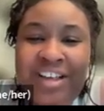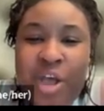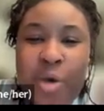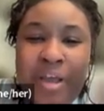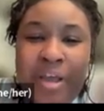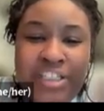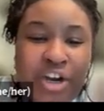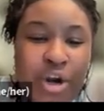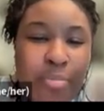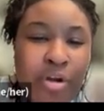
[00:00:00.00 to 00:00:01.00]
I go by
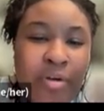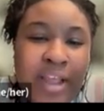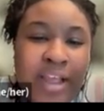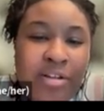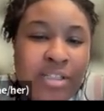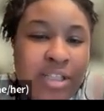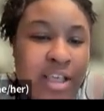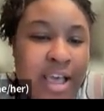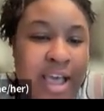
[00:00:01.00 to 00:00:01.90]
she, her pronouns.